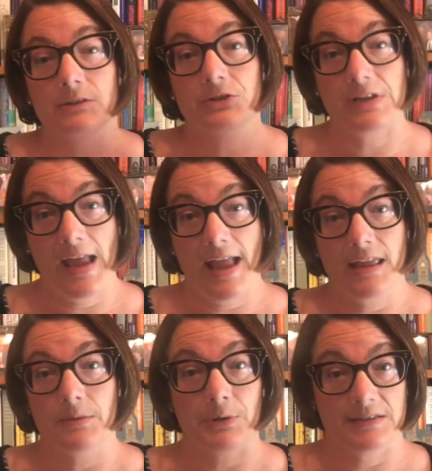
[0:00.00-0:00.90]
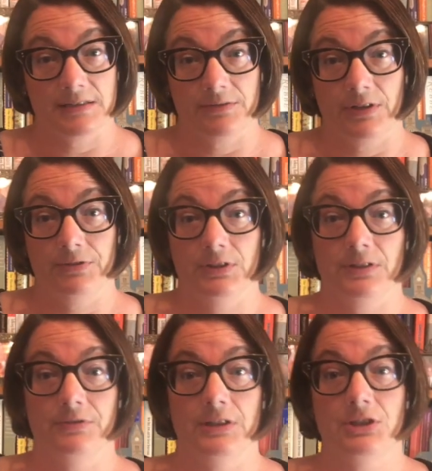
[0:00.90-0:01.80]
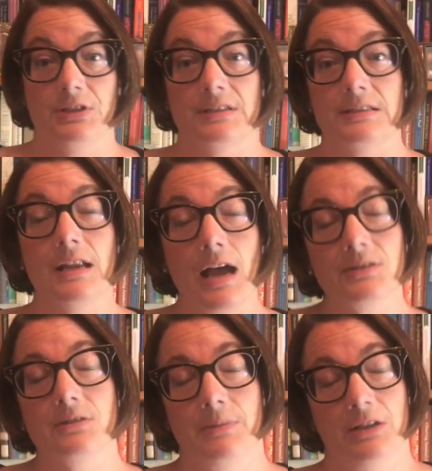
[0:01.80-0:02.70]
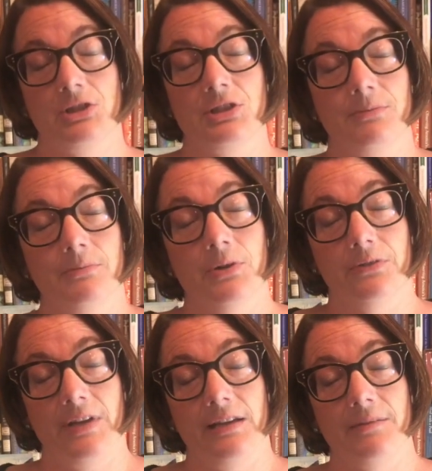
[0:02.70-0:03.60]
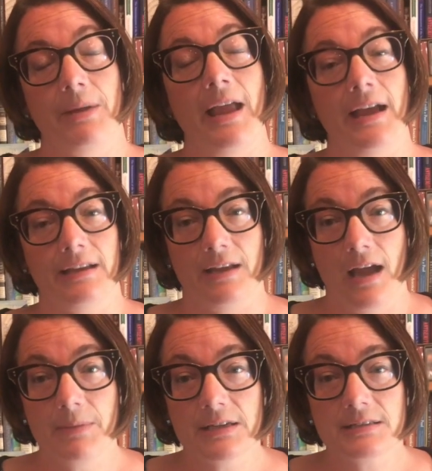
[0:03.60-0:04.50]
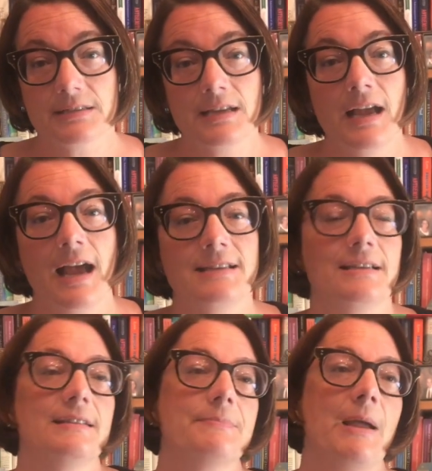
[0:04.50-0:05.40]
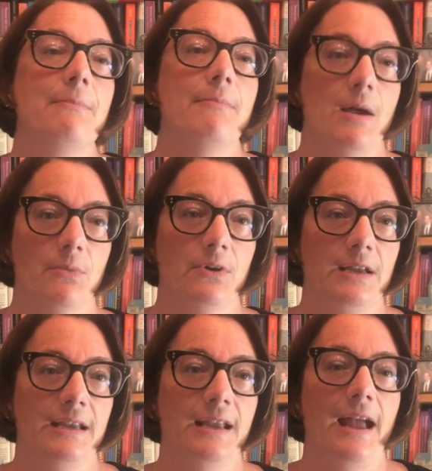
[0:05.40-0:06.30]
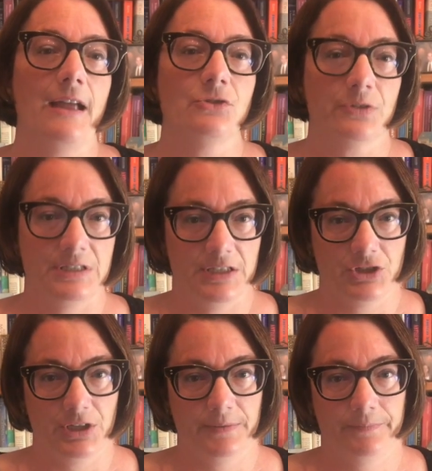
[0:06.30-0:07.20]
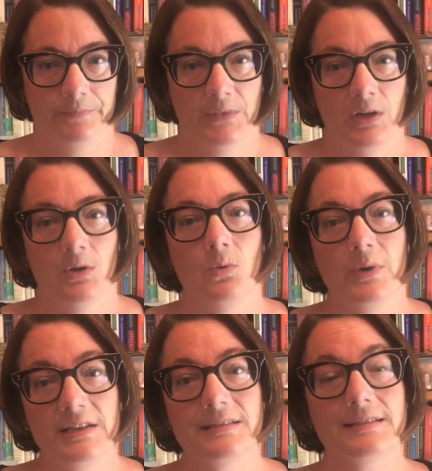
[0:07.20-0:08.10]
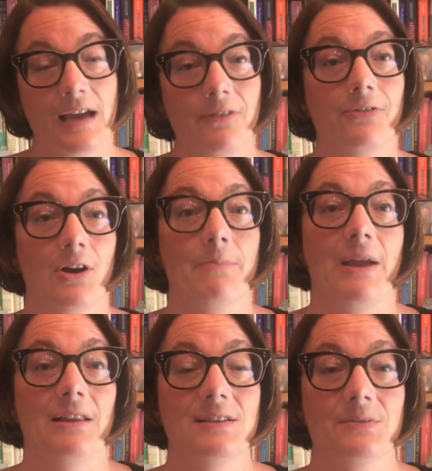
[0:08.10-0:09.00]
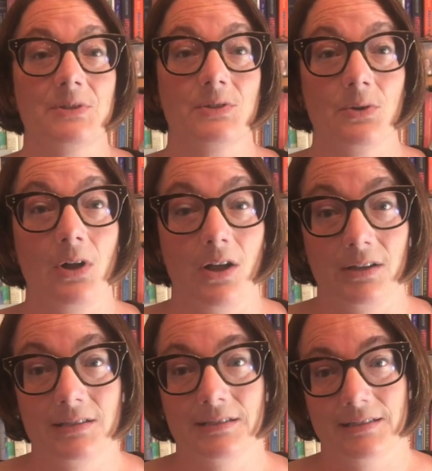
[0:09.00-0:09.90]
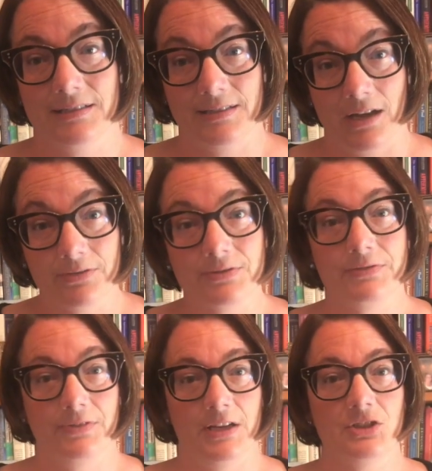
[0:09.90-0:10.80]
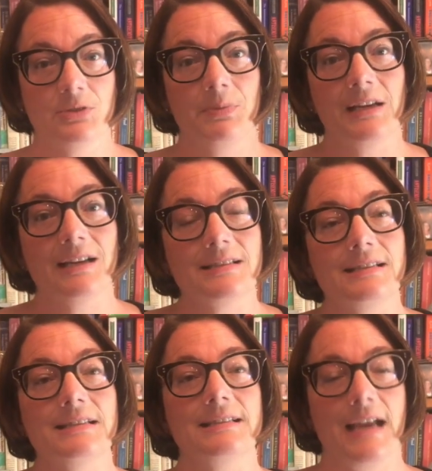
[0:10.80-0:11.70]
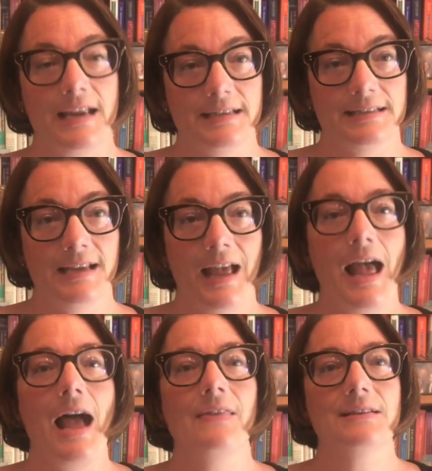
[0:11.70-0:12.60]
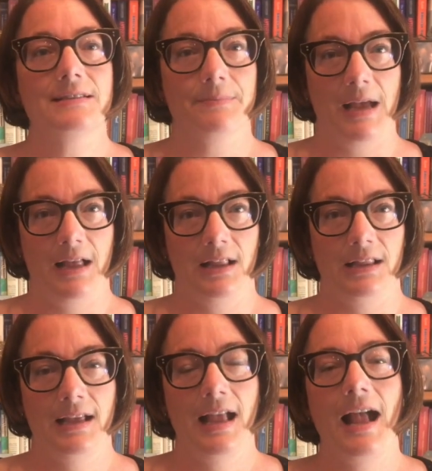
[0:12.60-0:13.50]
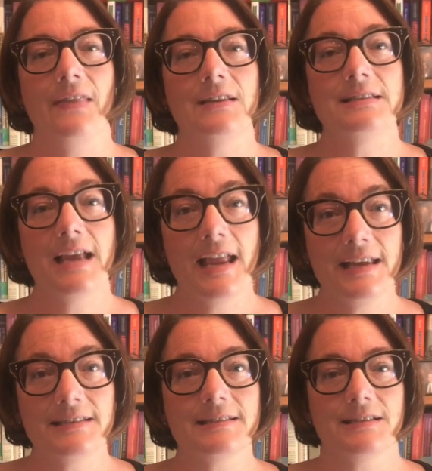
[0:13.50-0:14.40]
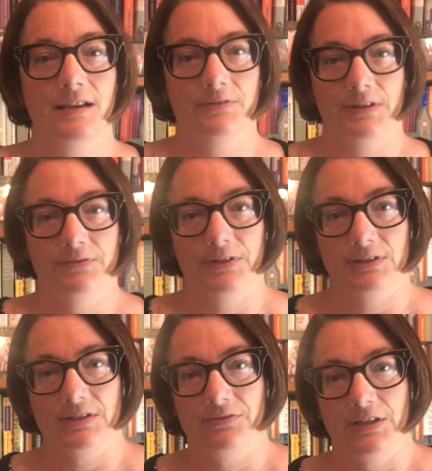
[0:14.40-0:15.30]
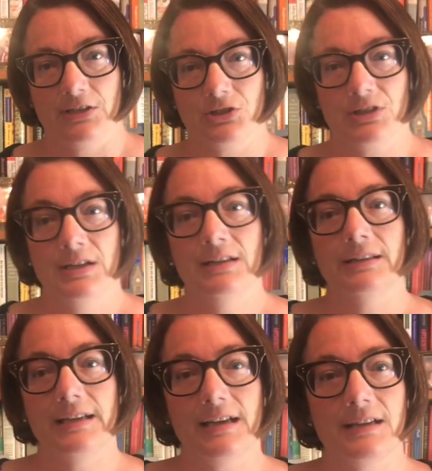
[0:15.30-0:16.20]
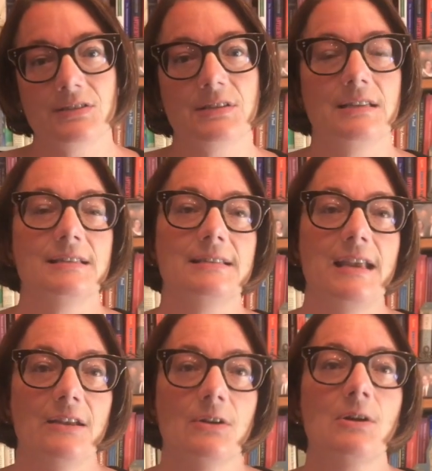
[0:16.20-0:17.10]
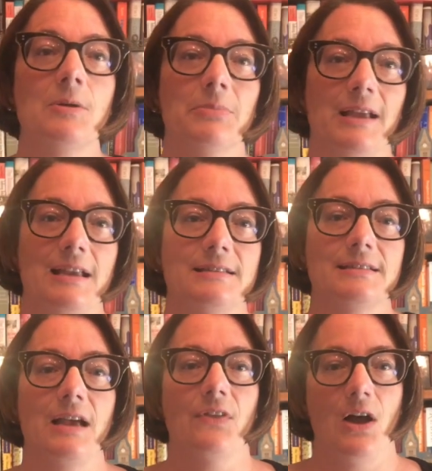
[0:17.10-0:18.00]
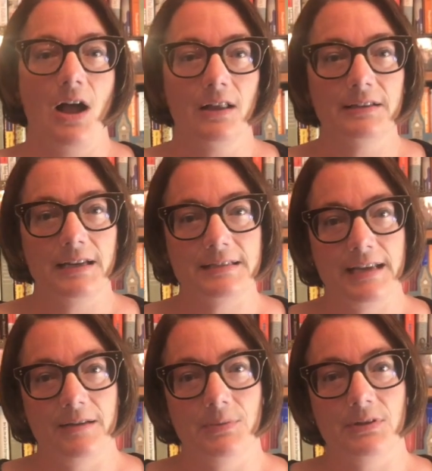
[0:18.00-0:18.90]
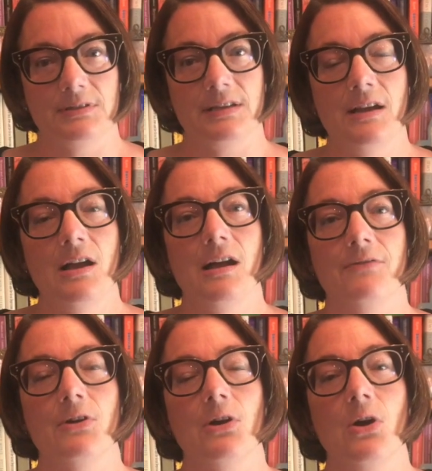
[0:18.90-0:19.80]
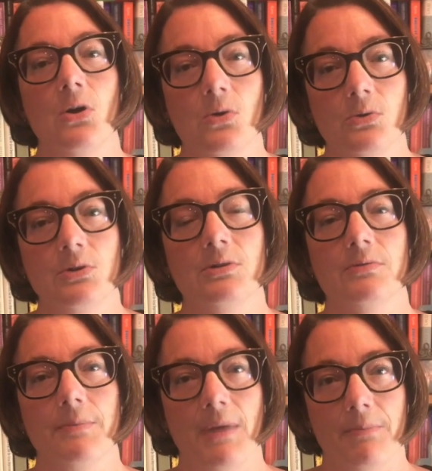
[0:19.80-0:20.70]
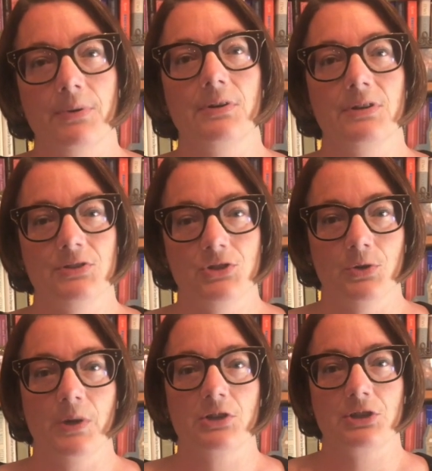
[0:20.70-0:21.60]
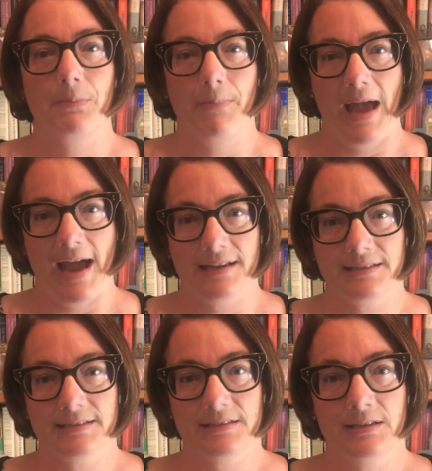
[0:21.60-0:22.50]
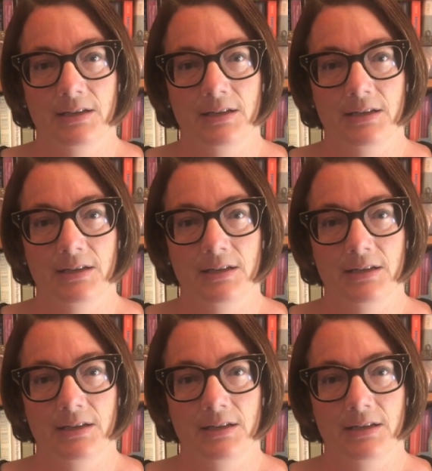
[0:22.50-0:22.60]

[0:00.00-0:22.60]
Today, the presence of gefilte fish is not so much motivated by economics as it is by memory and tradition. We stuff our bellies with so-called stuffed fish because the sight and the smell and the taste of gefilte fish link us to the Seder plates and the holiday tables of our own remembered Jewish past.